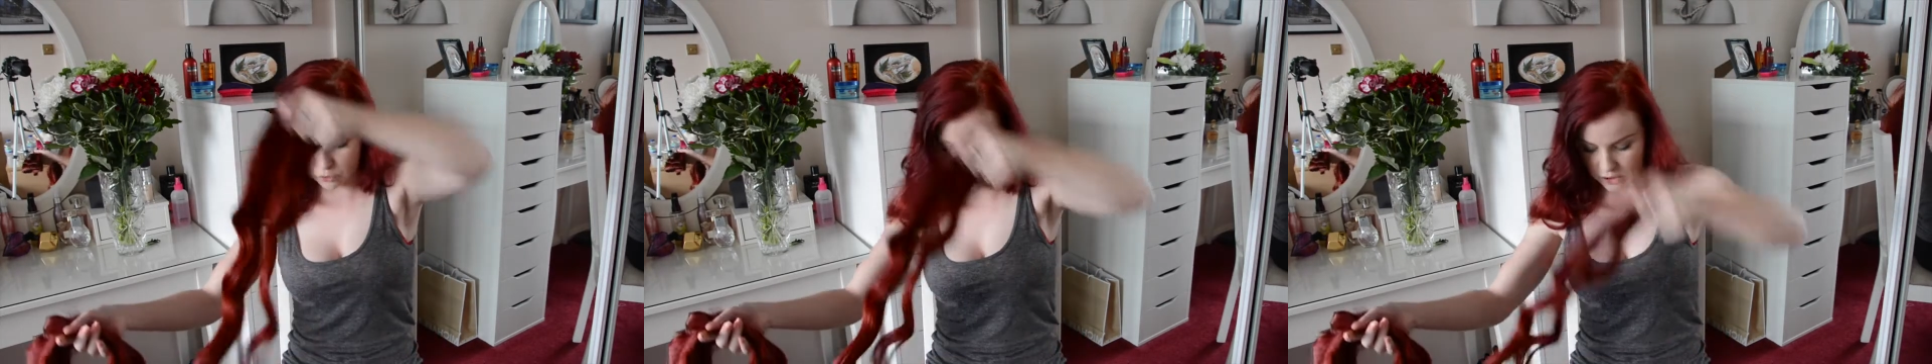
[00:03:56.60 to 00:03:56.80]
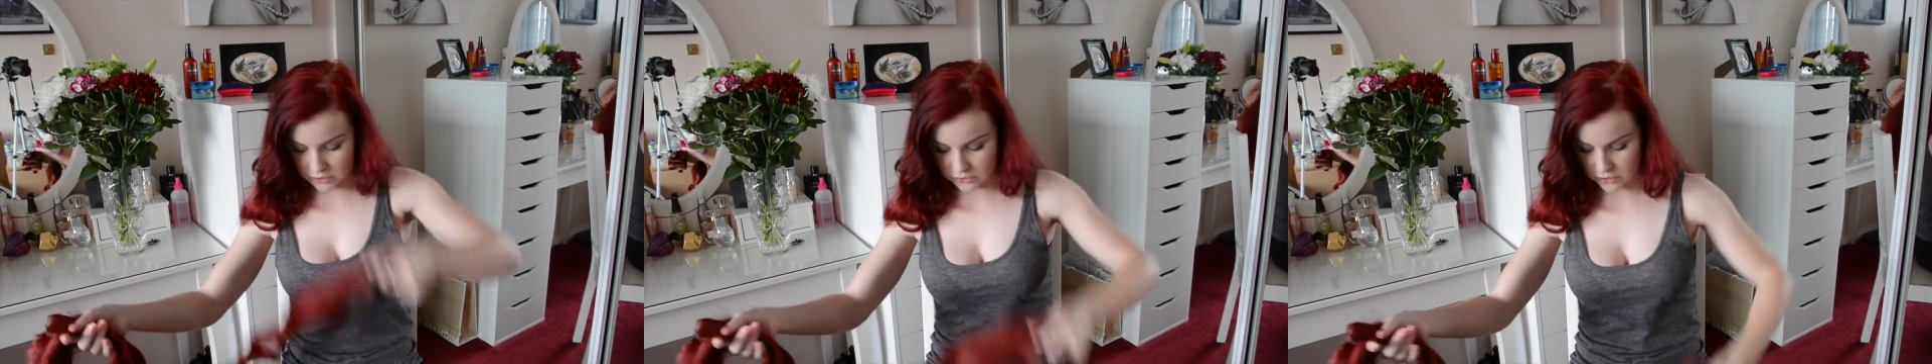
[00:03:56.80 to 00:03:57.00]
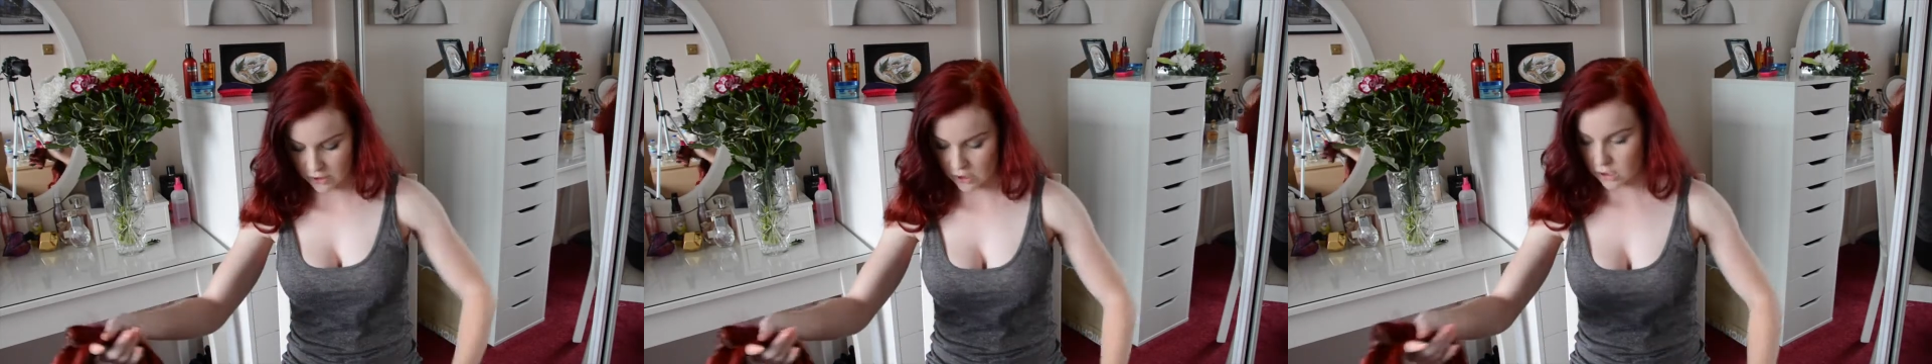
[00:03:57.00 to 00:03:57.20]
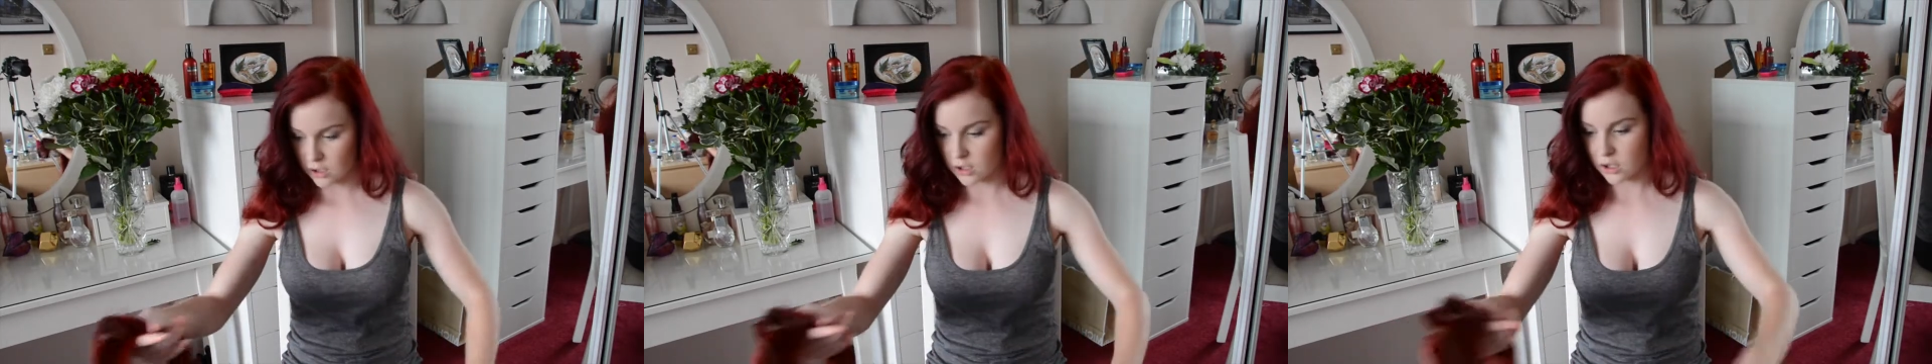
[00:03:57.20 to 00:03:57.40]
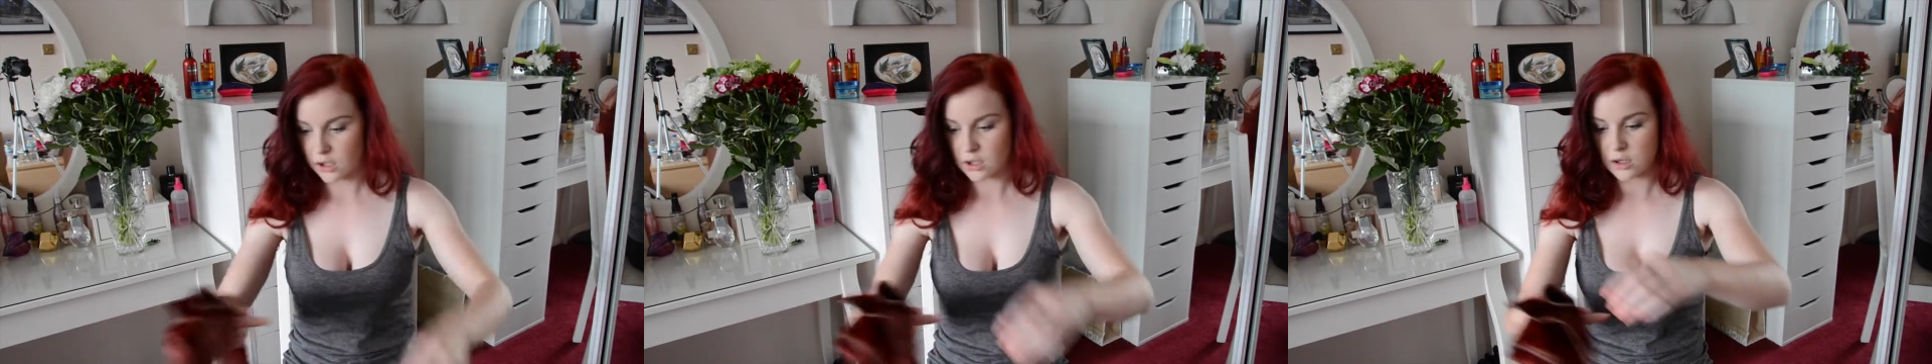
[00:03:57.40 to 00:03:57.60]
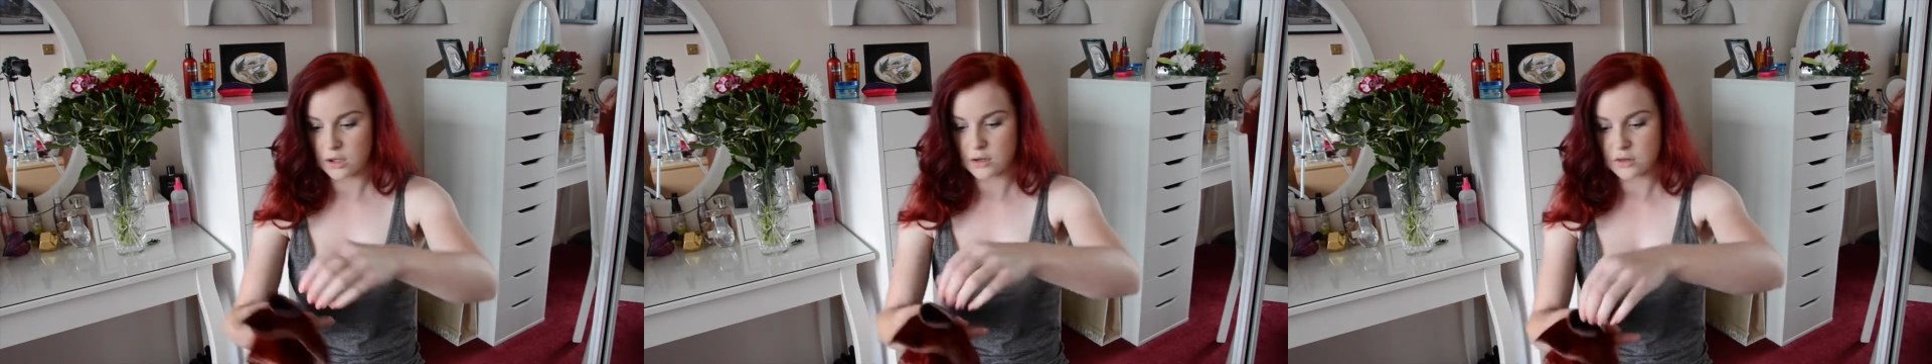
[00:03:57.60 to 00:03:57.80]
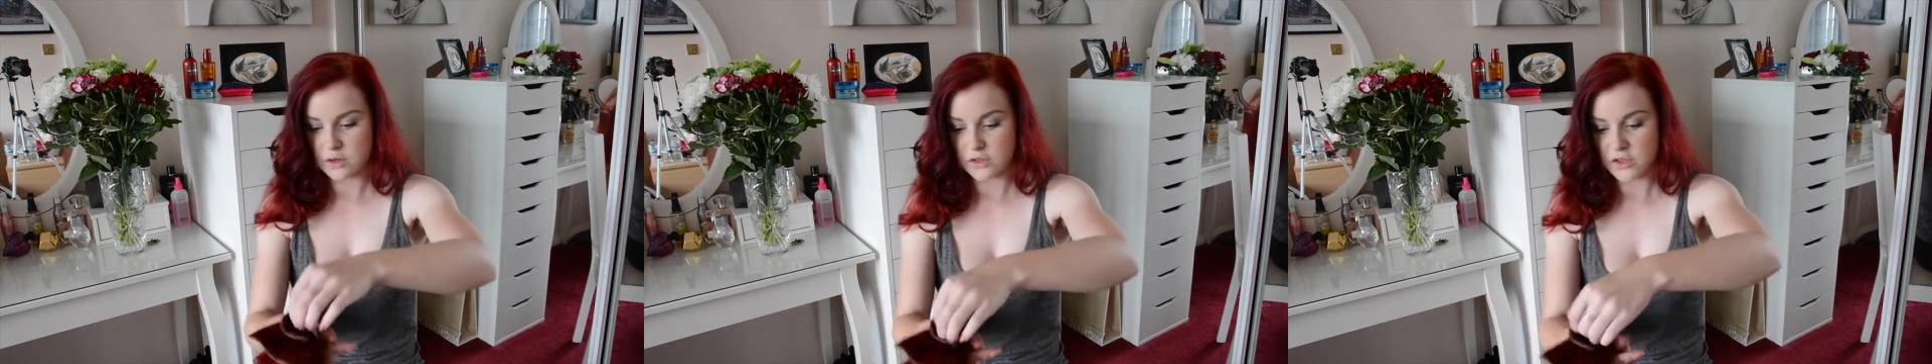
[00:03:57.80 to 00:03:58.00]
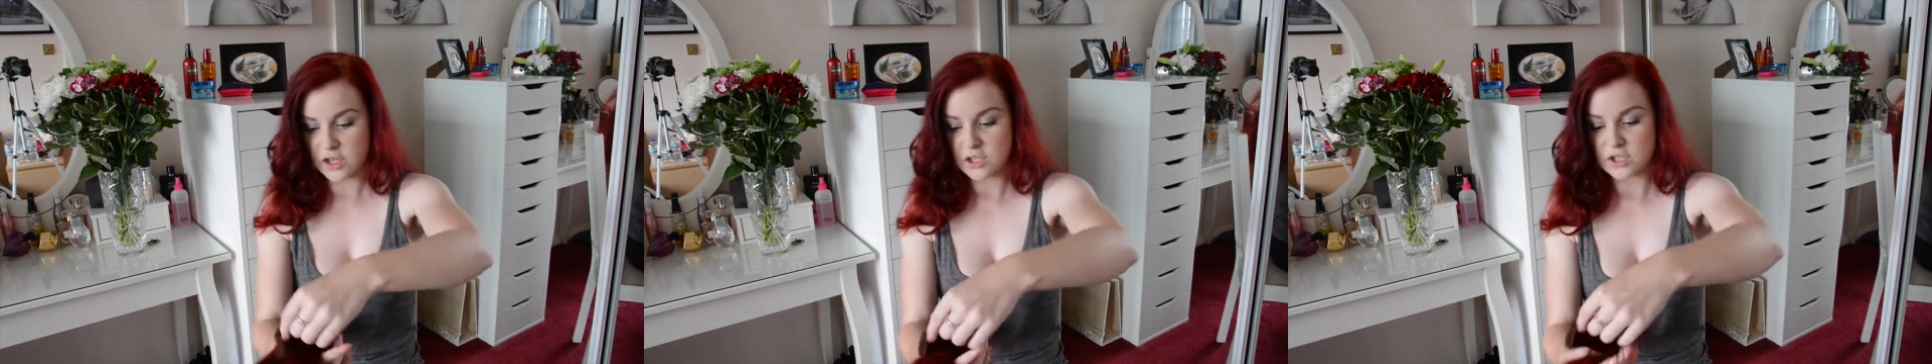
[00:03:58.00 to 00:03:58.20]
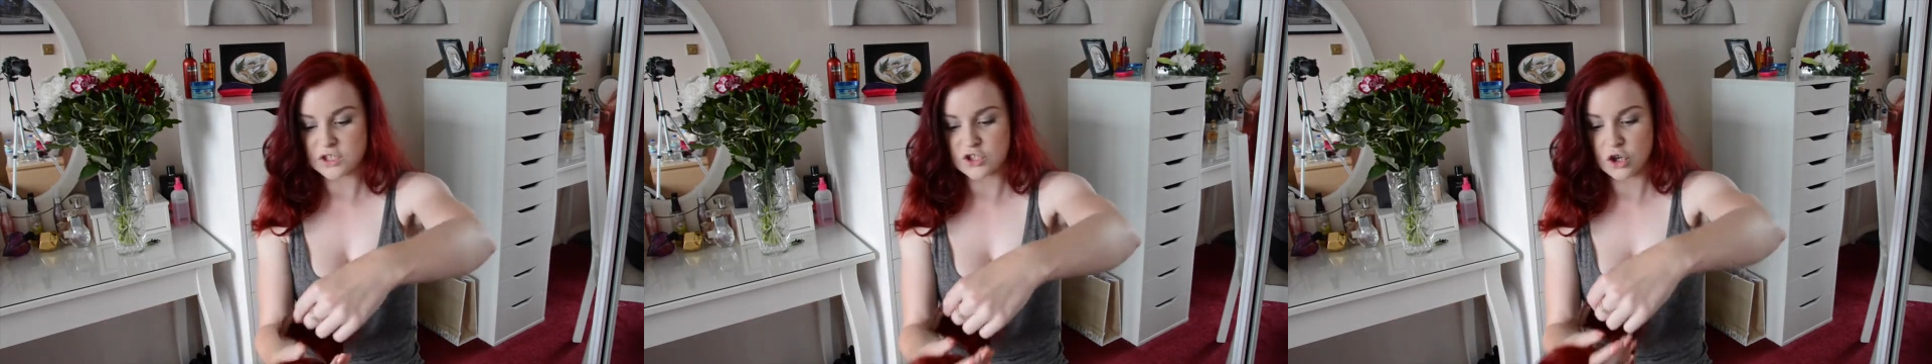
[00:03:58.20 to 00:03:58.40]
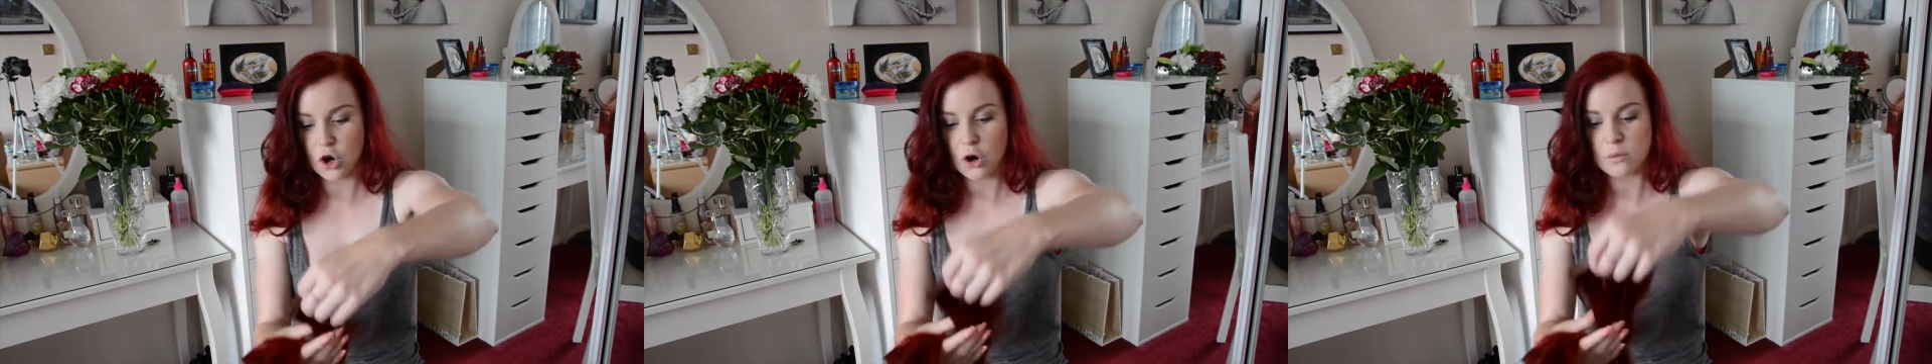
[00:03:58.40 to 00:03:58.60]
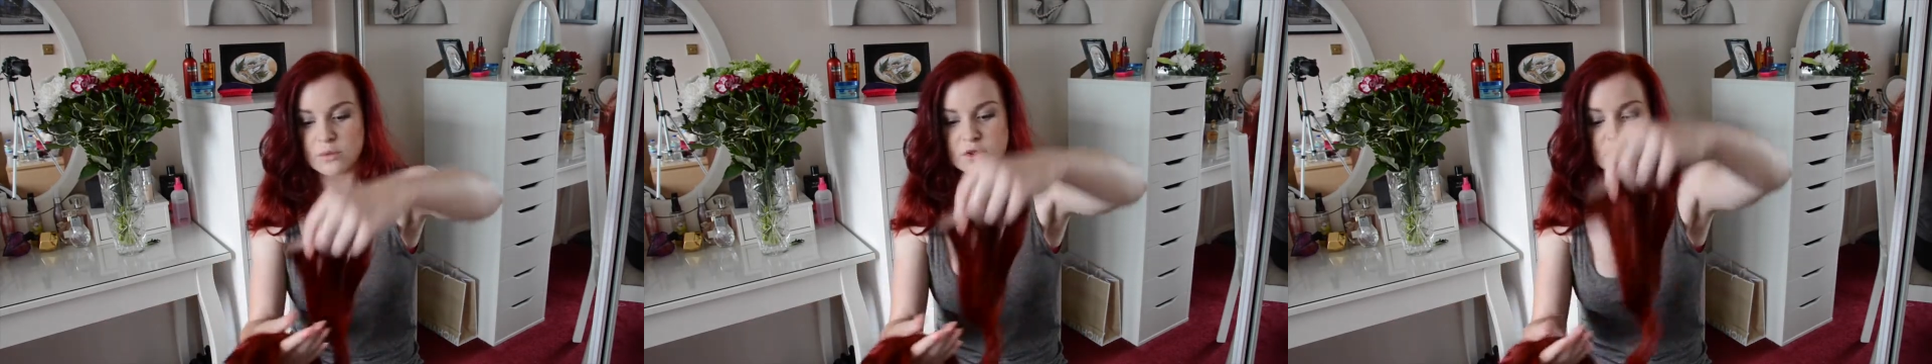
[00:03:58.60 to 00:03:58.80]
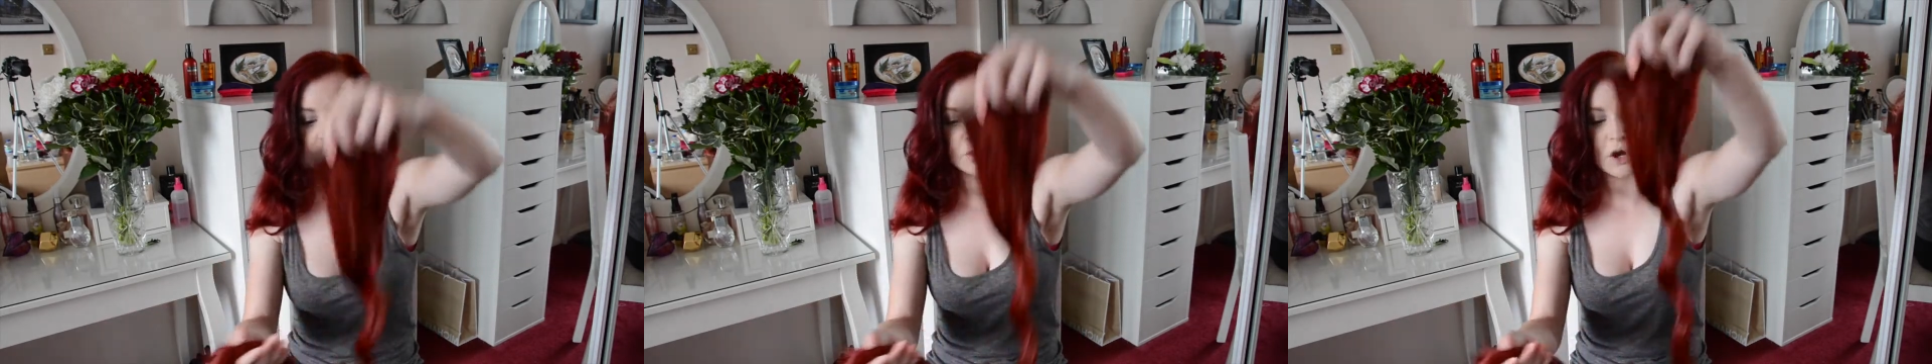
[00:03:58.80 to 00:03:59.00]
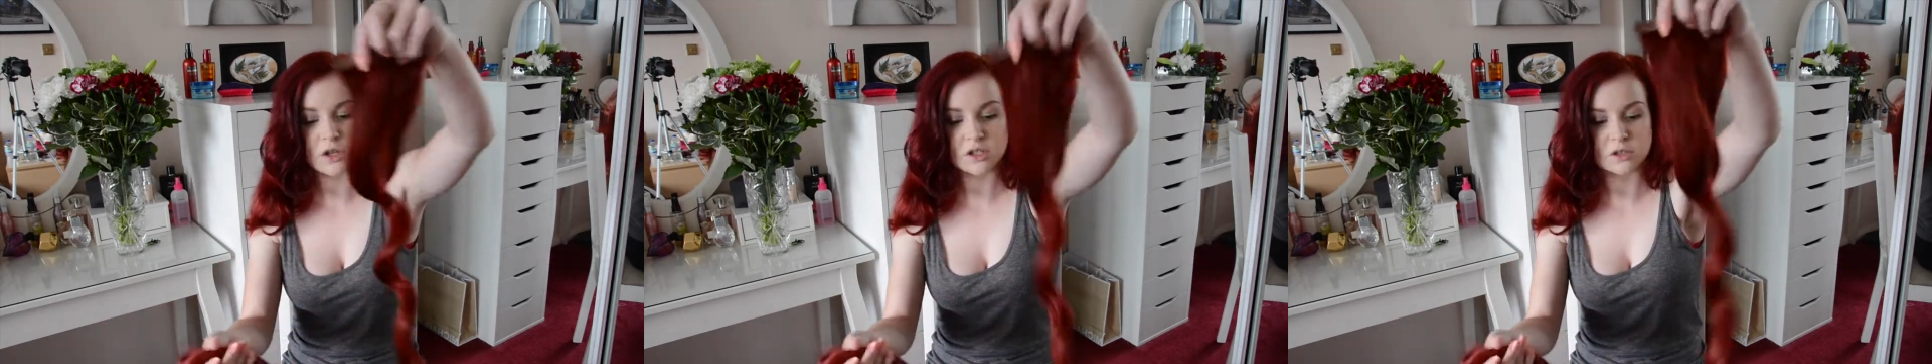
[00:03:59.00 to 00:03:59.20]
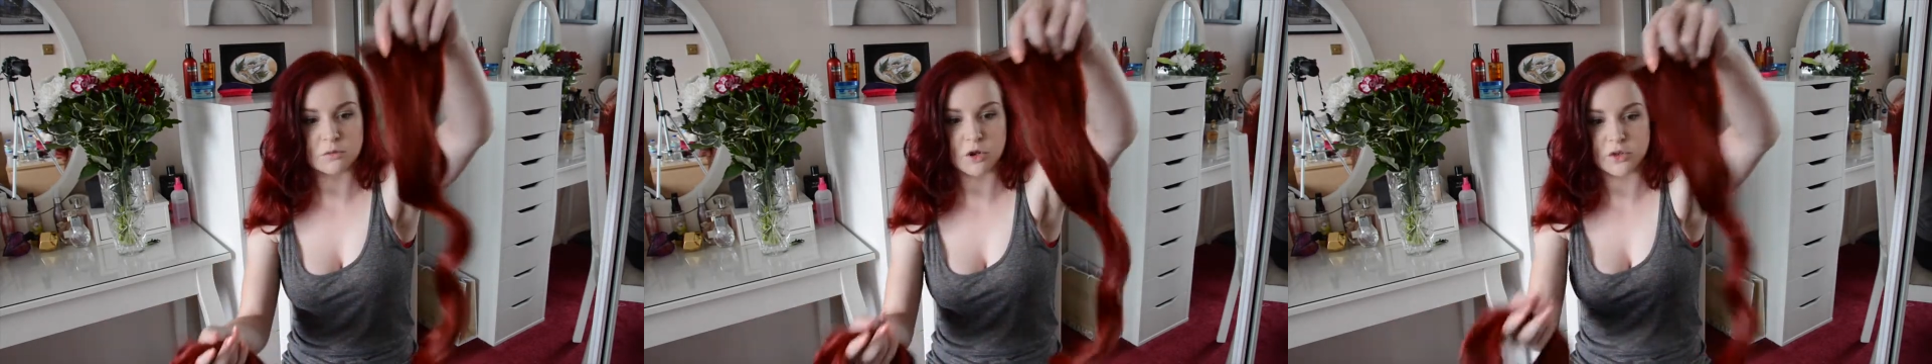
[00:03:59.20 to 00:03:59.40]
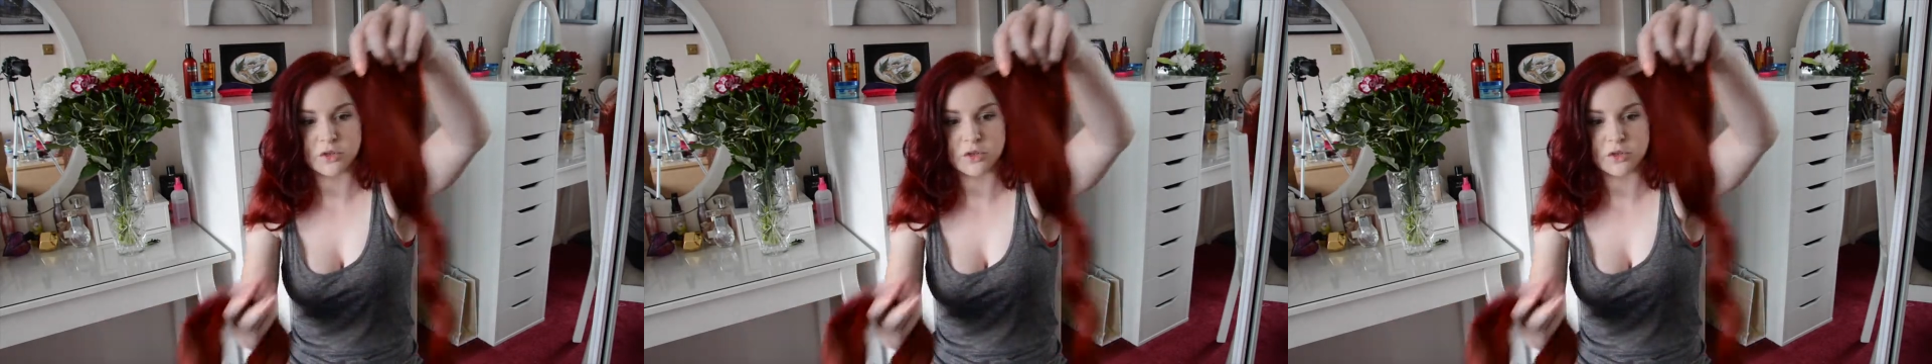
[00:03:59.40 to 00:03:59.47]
pretty thick. The thickness top to bottom,